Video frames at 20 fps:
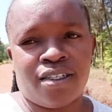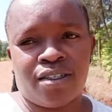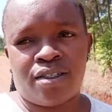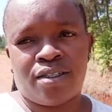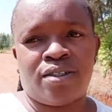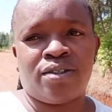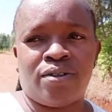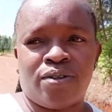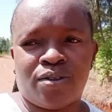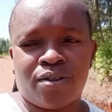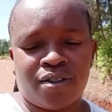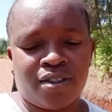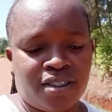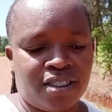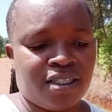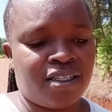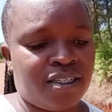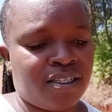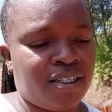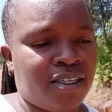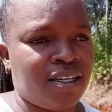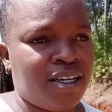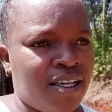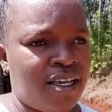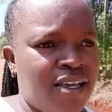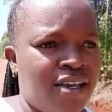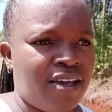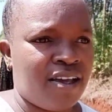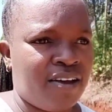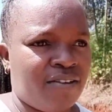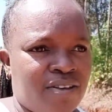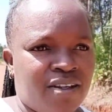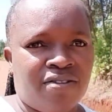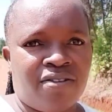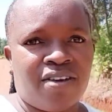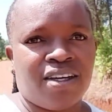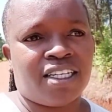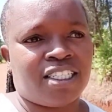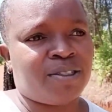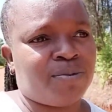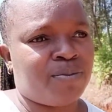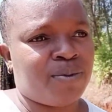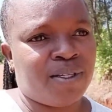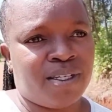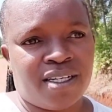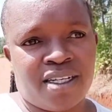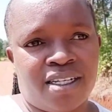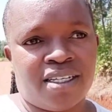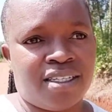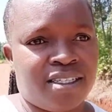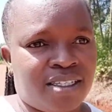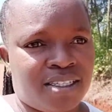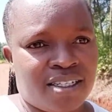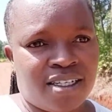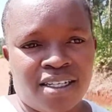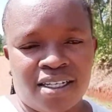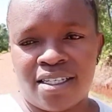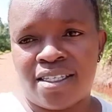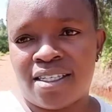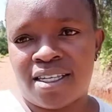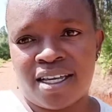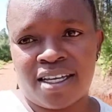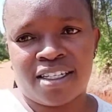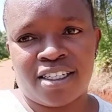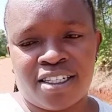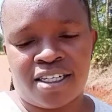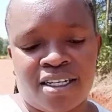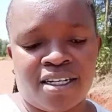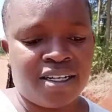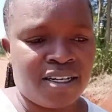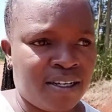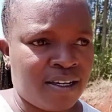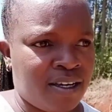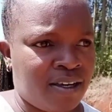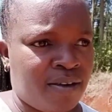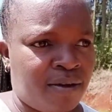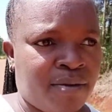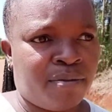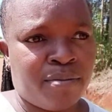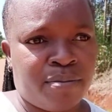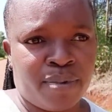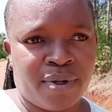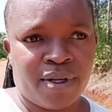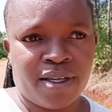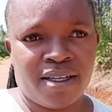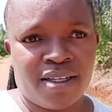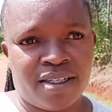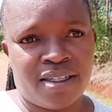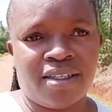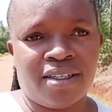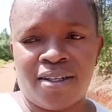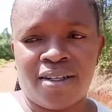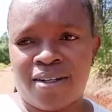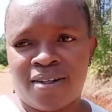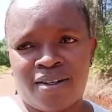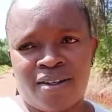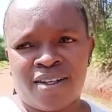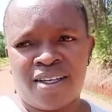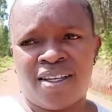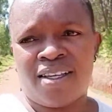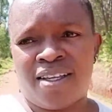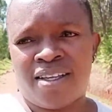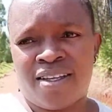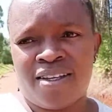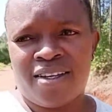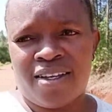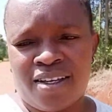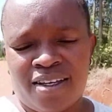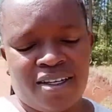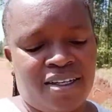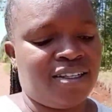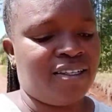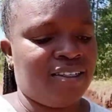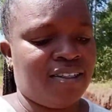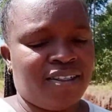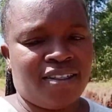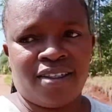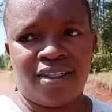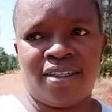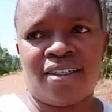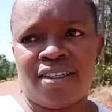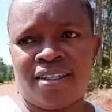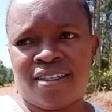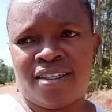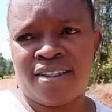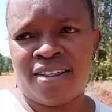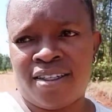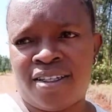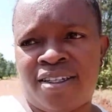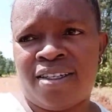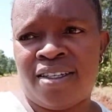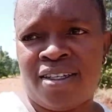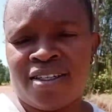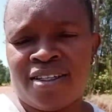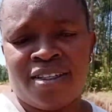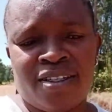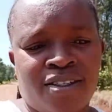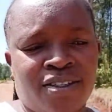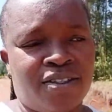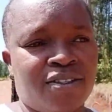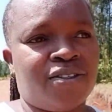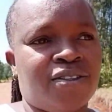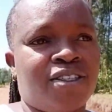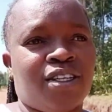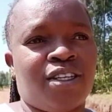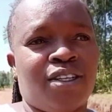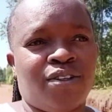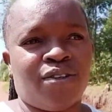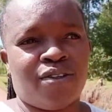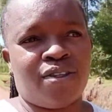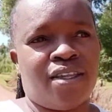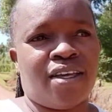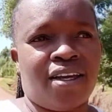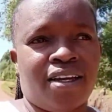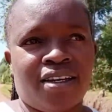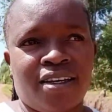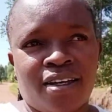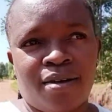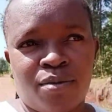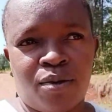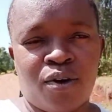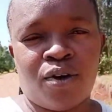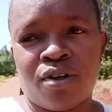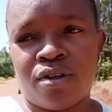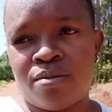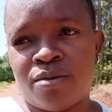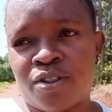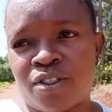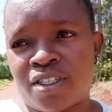Because I've never experienced such pain. Hey, so see you there. I'm almost